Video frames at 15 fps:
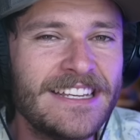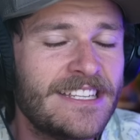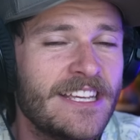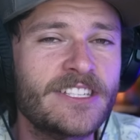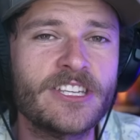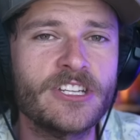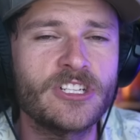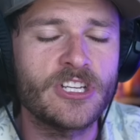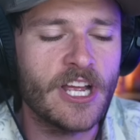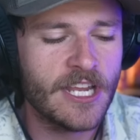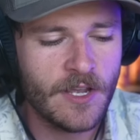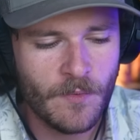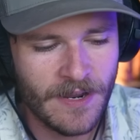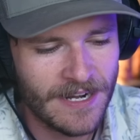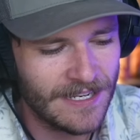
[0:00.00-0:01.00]

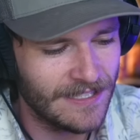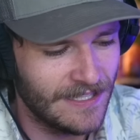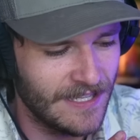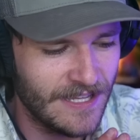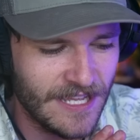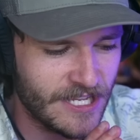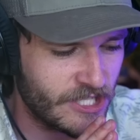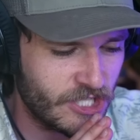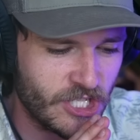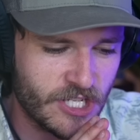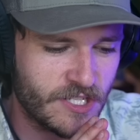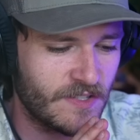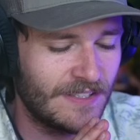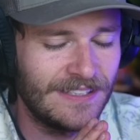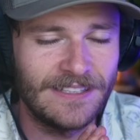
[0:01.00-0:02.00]
disingenuous it's
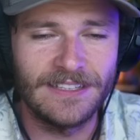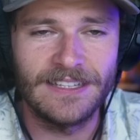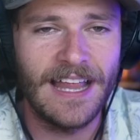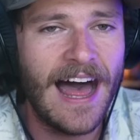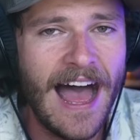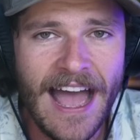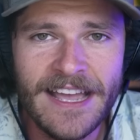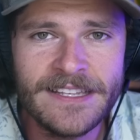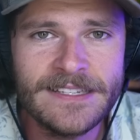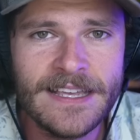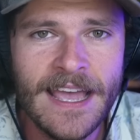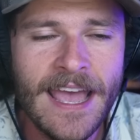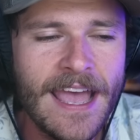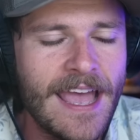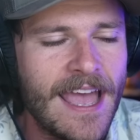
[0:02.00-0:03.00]
just lies